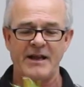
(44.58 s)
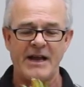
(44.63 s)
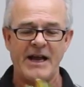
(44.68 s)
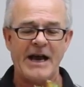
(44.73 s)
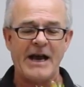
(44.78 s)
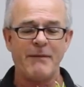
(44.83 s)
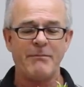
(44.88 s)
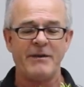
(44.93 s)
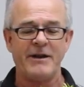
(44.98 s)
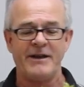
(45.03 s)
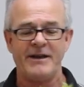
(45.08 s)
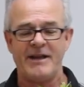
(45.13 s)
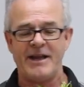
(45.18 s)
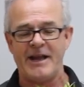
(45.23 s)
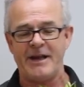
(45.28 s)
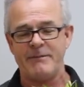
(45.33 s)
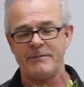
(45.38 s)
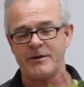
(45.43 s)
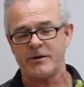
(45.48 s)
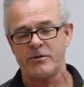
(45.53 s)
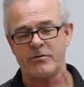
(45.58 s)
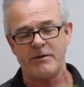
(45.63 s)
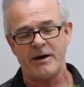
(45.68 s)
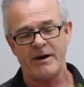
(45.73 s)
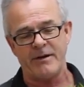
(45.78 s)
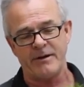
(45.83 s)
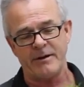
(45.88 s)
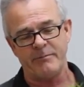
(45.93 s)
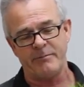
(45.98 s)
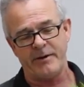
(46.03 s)
aptly named the
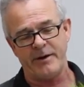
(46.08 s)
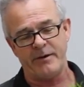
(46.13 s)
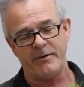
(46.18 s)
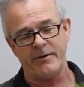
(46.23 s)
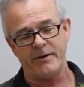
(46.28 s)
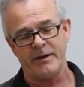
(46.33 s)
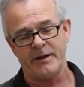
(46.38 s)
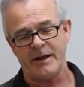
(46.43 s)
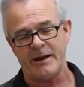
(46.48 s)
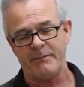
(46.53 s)
Crown Imperial.